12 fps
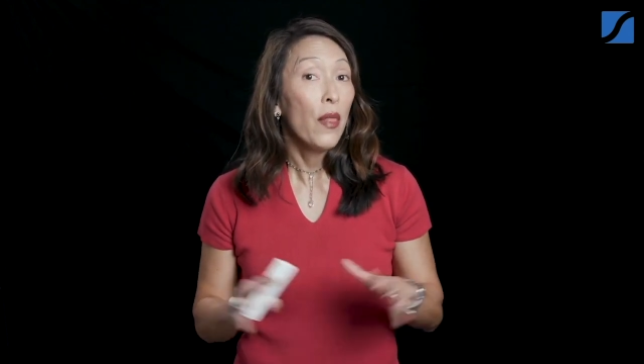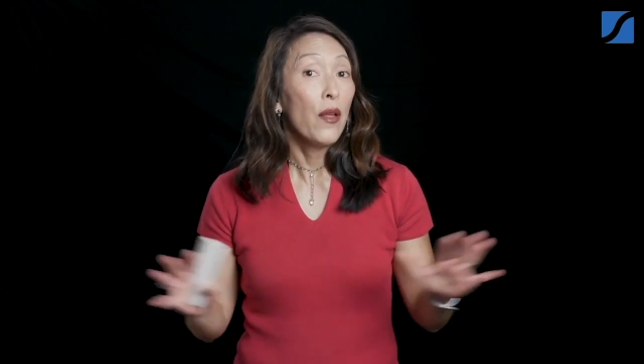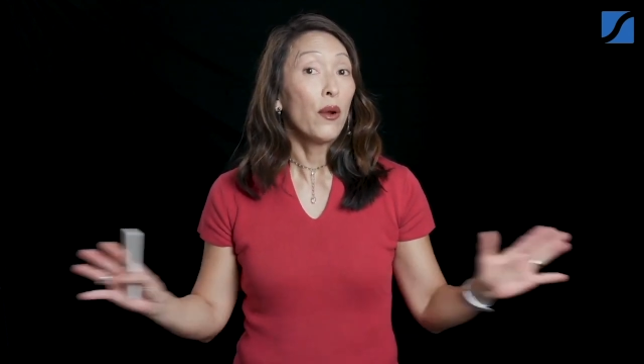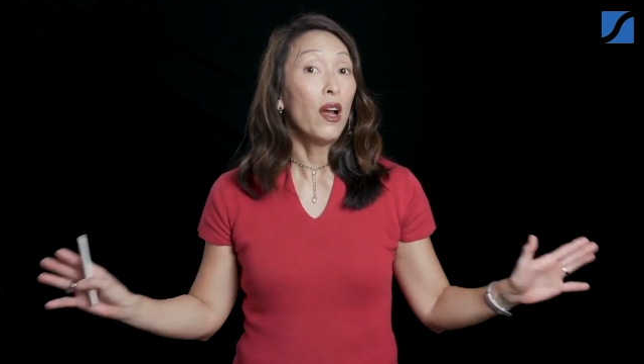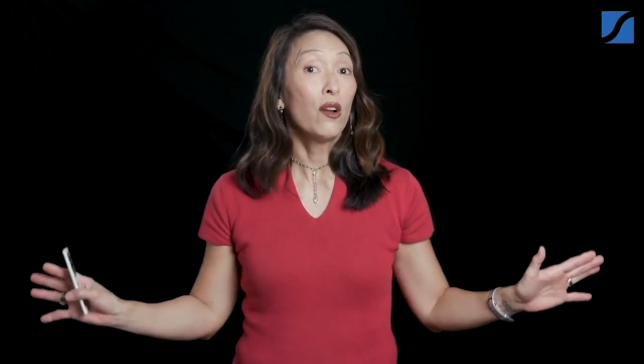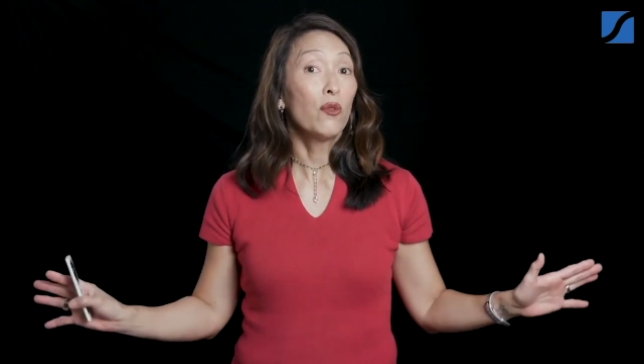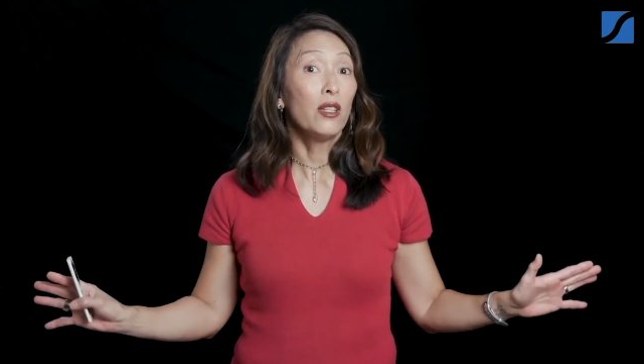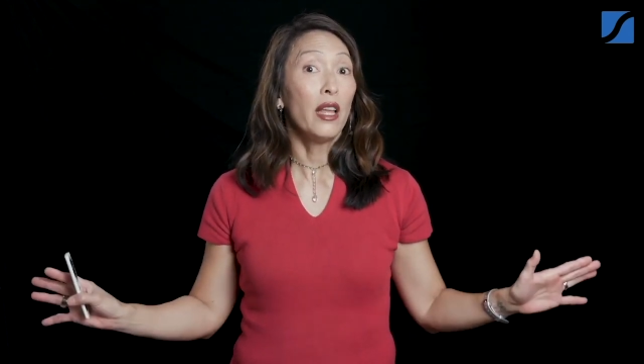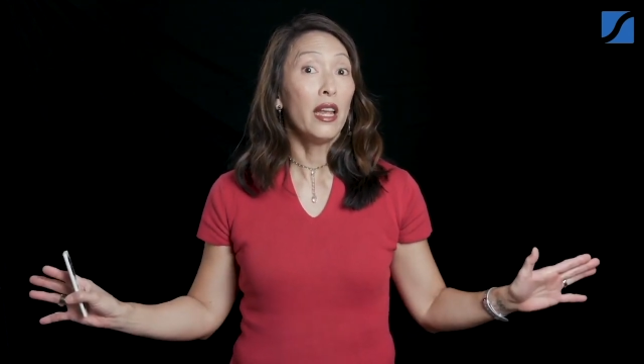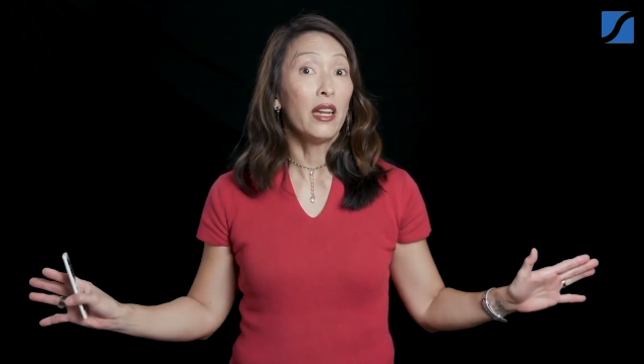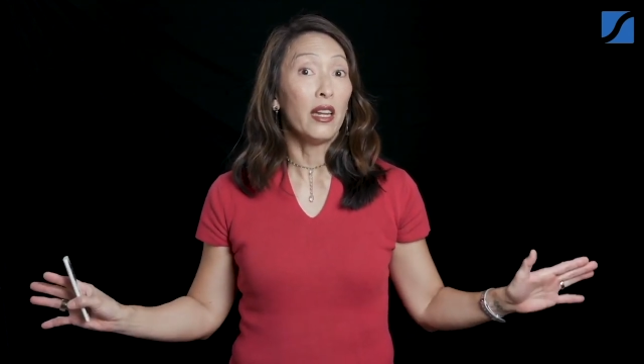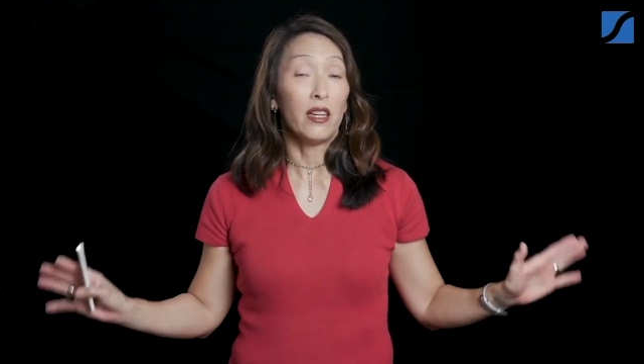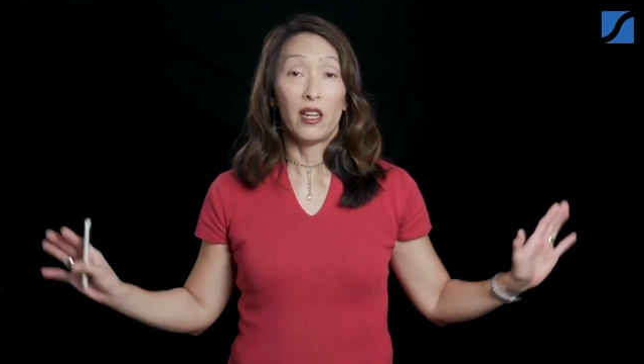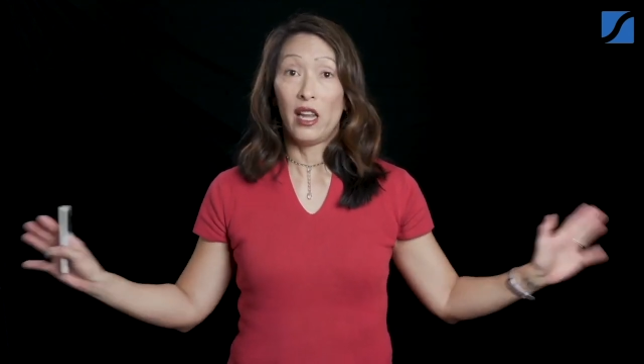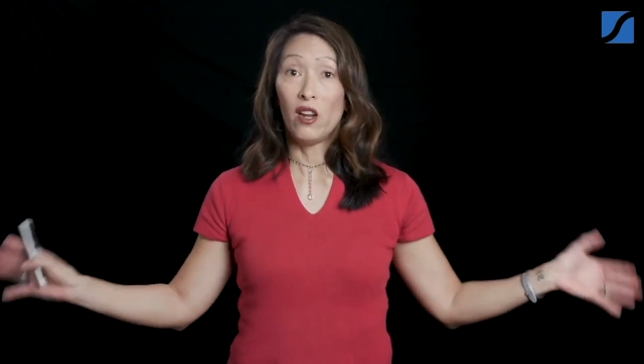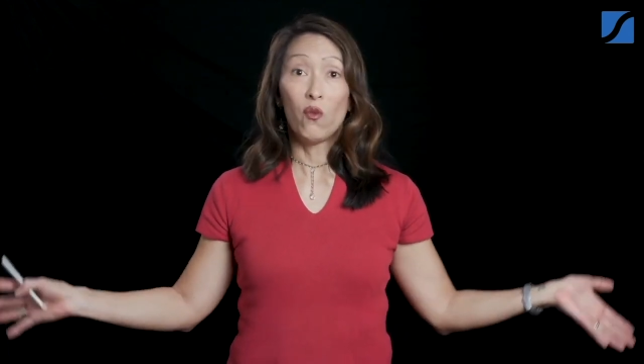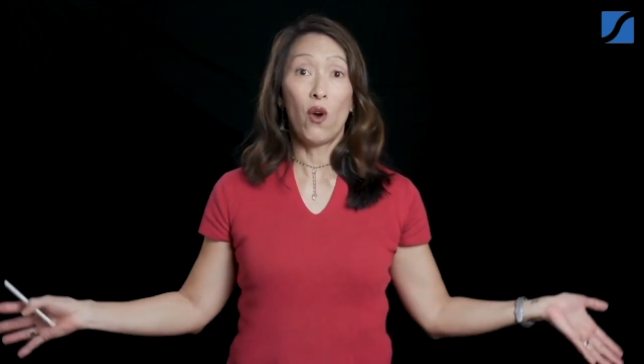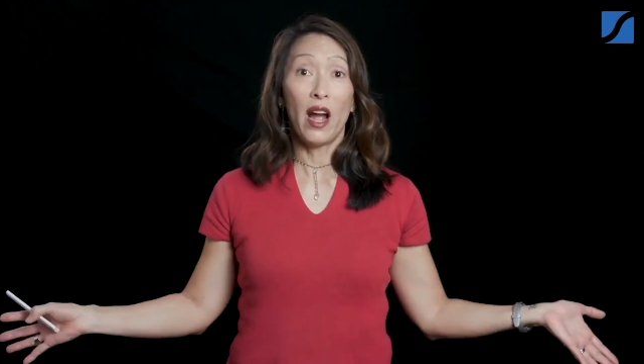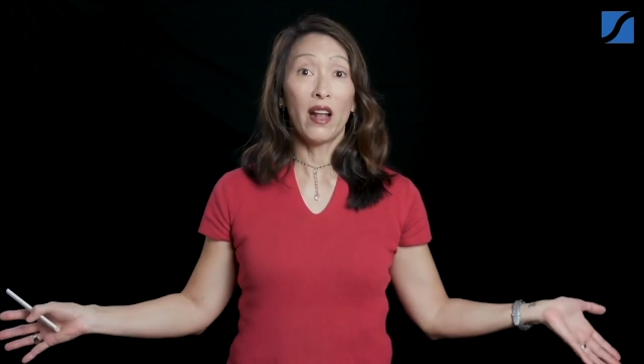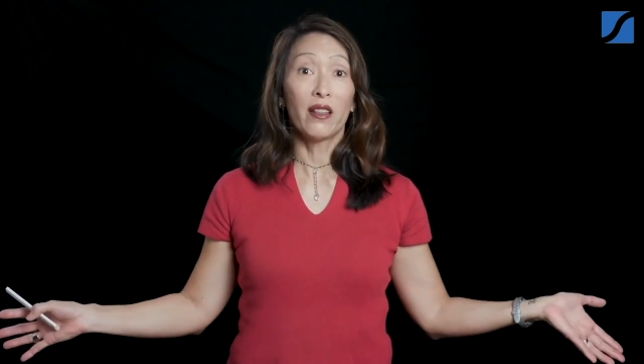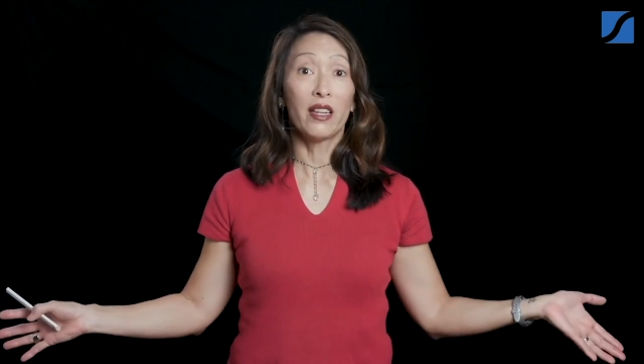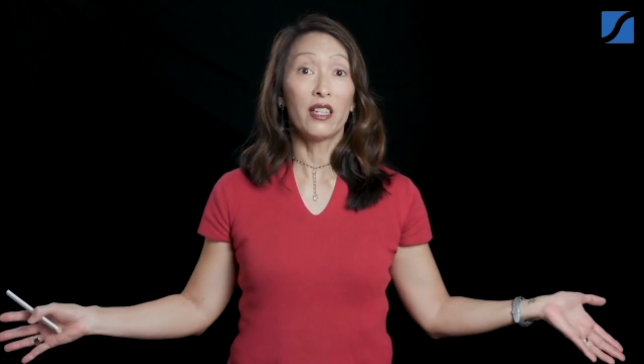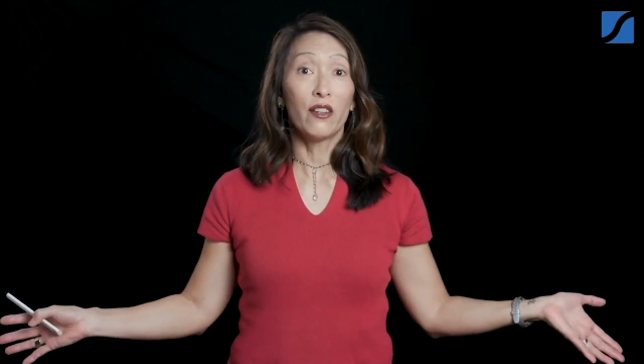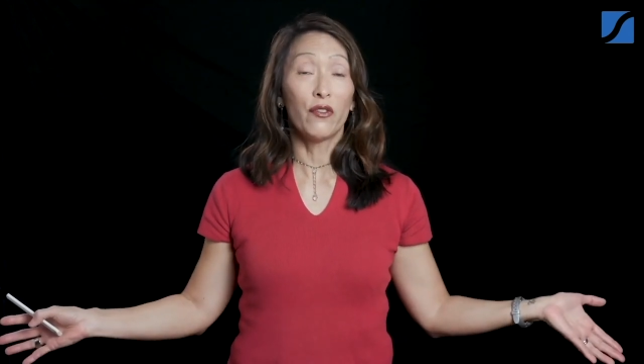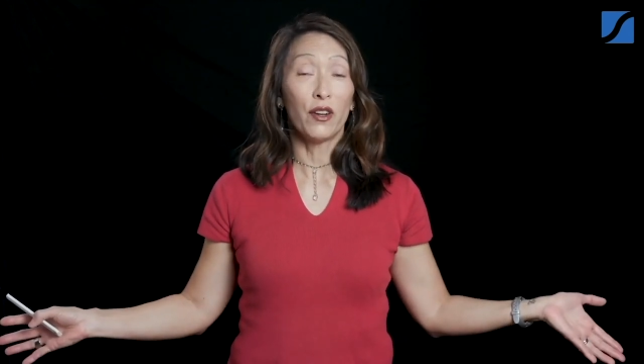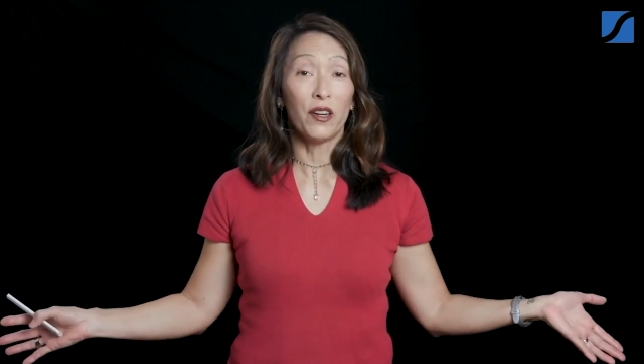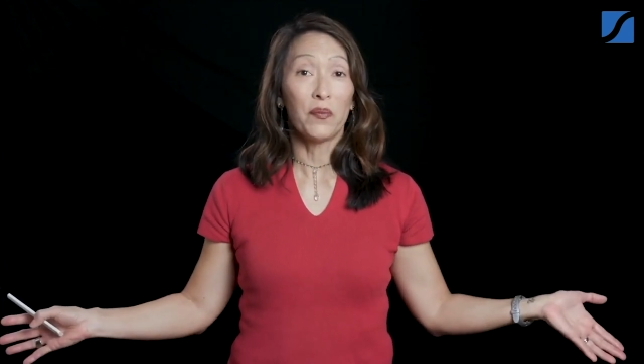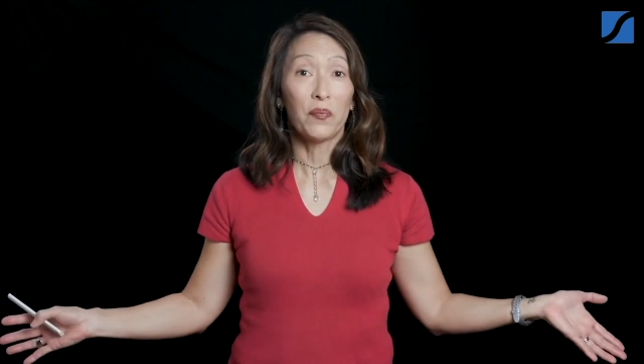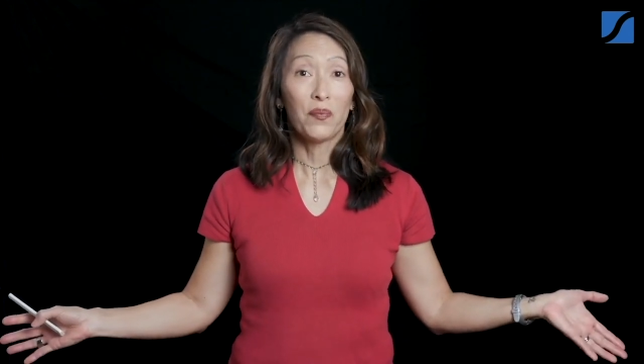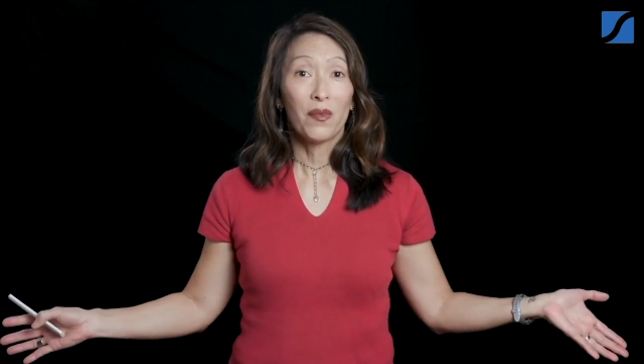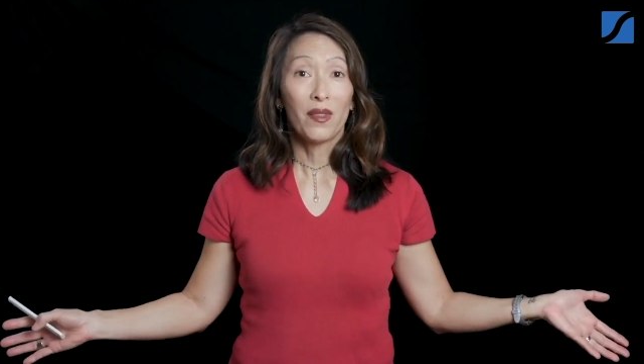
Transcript: they're unrelated and wildly different.